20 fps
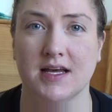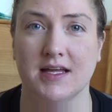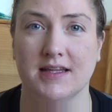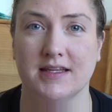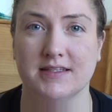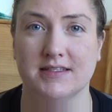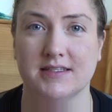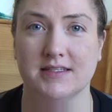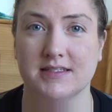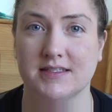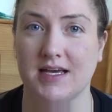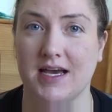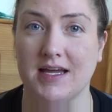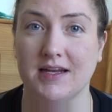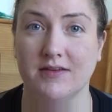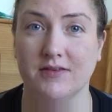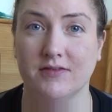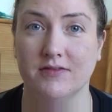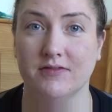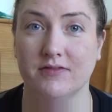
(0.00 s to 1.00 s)
This is kind
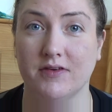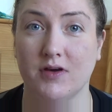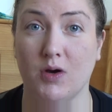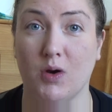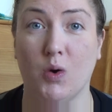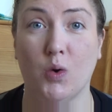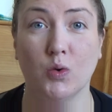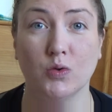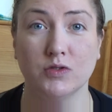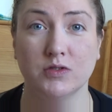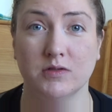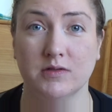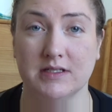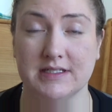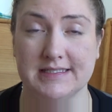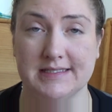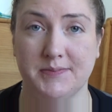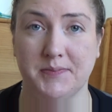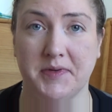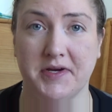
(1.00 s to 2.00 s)
of a whole new
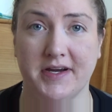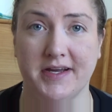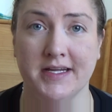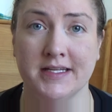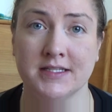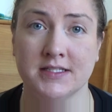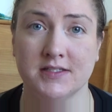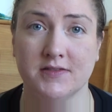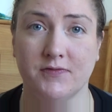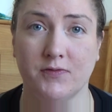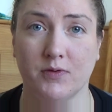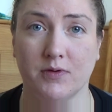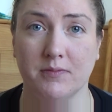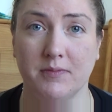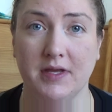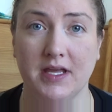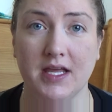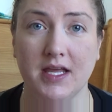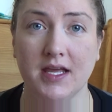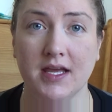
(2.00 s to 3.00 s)
experience for
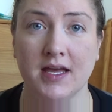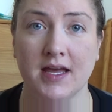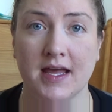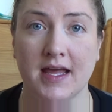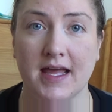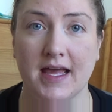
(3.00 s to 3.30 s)
me,